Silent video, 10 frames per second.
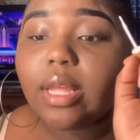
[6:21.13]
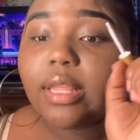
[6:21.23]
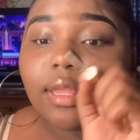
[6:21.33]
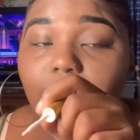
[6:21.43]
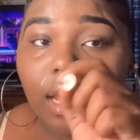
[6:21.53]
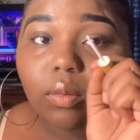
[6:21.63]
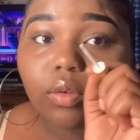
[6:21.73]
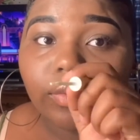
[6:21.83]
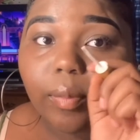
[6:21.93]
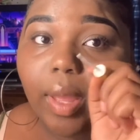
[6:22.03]
That will
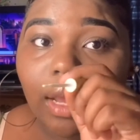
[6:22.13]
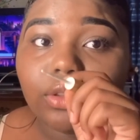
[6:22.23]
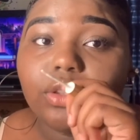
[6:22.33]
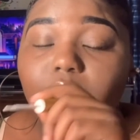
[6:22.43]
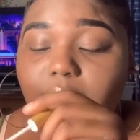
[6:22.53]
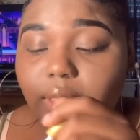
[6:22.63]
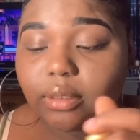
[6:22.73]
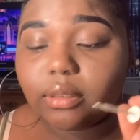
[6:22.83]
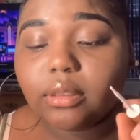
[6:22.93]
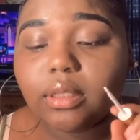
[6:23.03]
rip out your
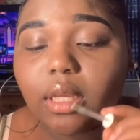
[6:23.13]
lashes.